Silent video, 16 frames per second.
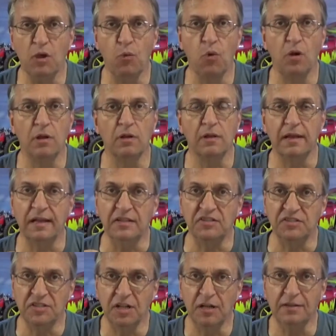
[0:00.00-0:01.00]
will
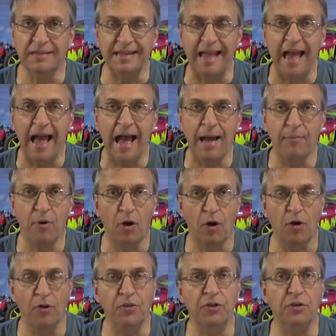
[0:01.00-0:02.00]
install the app
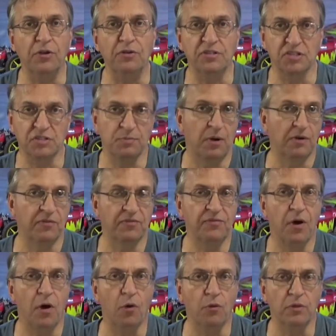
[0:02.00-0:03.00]
on your
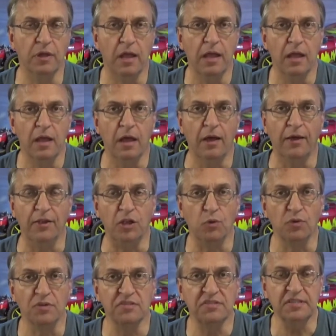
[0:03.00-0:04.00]
smartphone, you
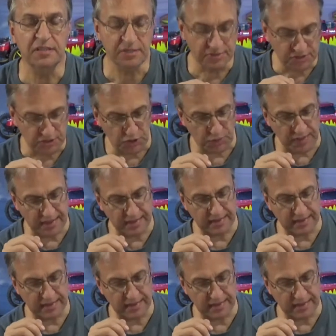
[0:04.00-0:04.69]
will see a screen